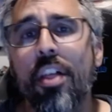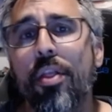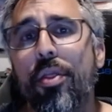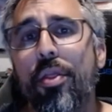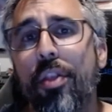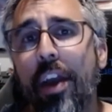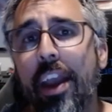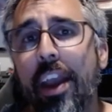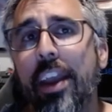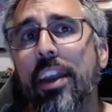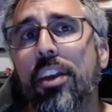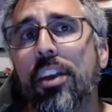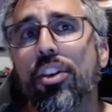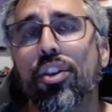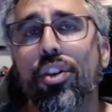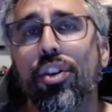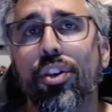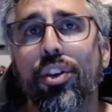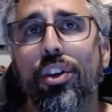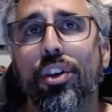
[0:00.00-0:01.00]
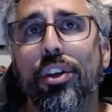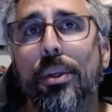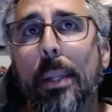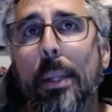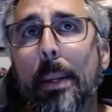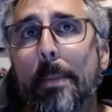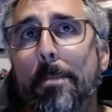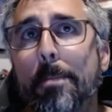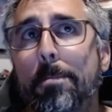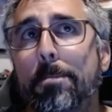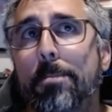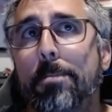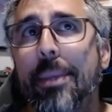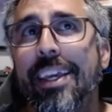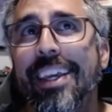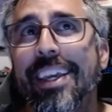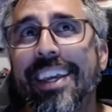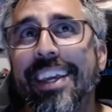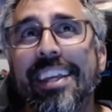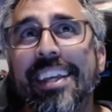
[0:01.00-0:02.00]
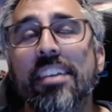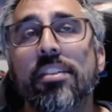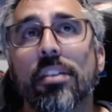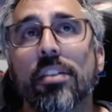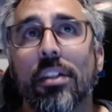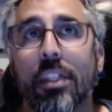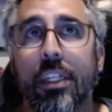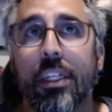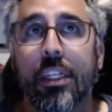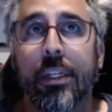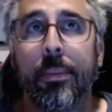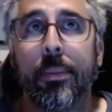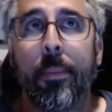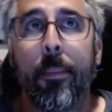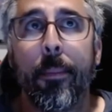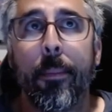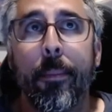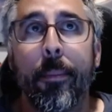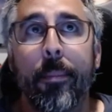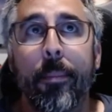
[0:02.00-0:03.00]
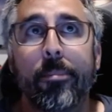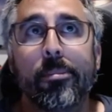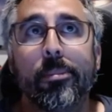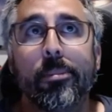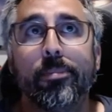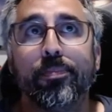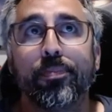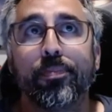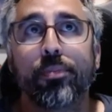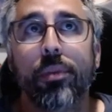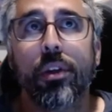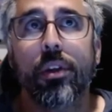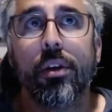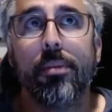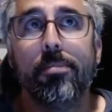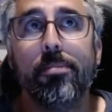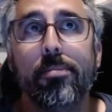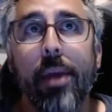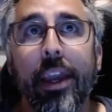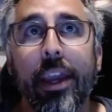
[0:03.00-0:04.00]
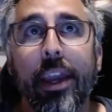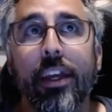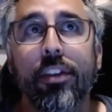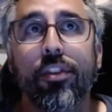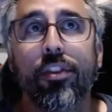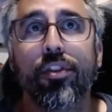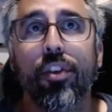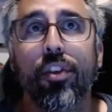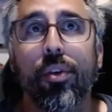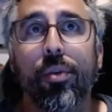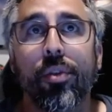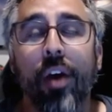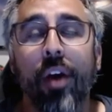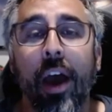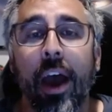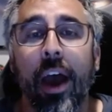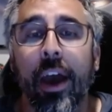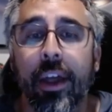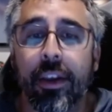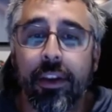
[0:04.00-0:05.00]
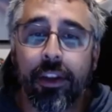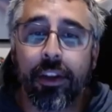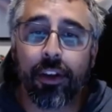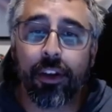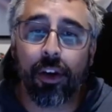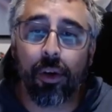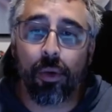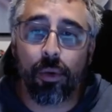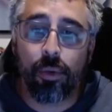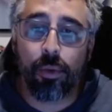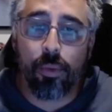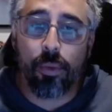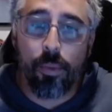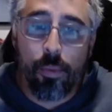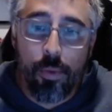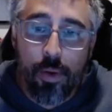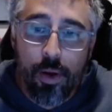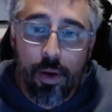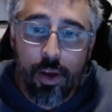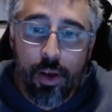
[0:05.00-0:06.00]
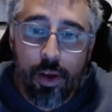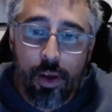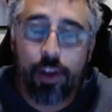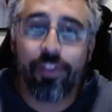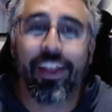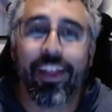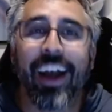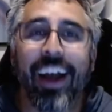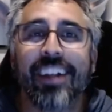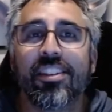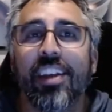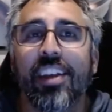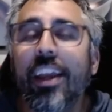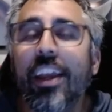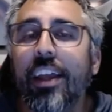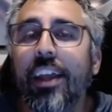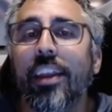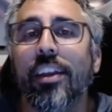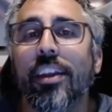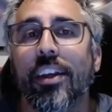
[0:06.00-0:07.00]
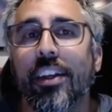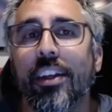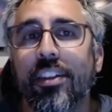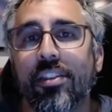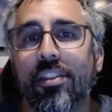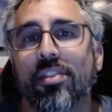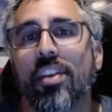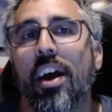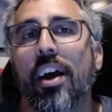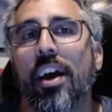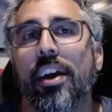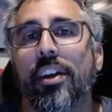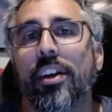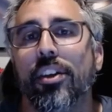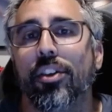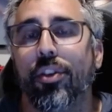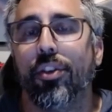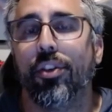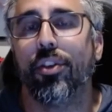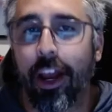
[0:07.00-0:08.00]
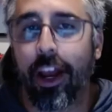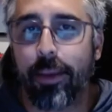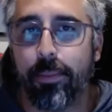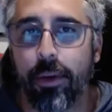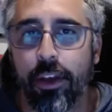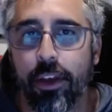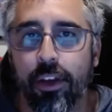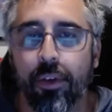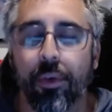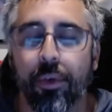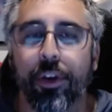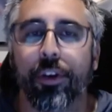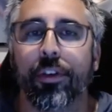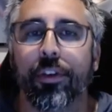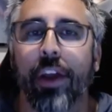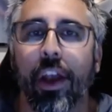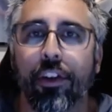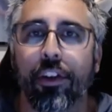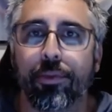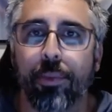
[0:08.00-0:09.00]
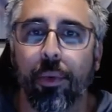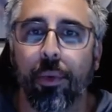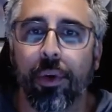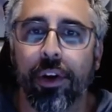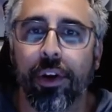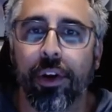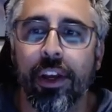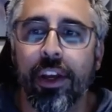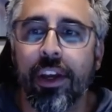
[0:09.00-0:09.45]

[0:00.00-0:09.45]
they could easily make it so that, you know, that's hidden inside your I P or your dashboard.